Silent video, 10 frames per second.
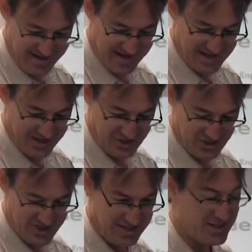
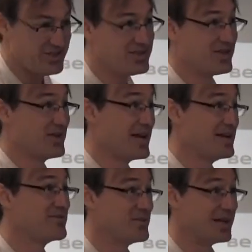English teachers, so
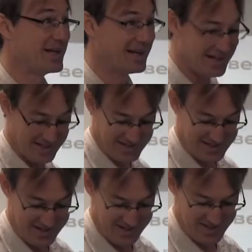native-speaking
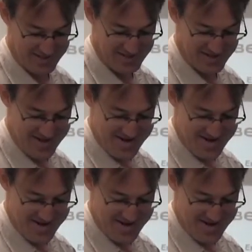English teachers.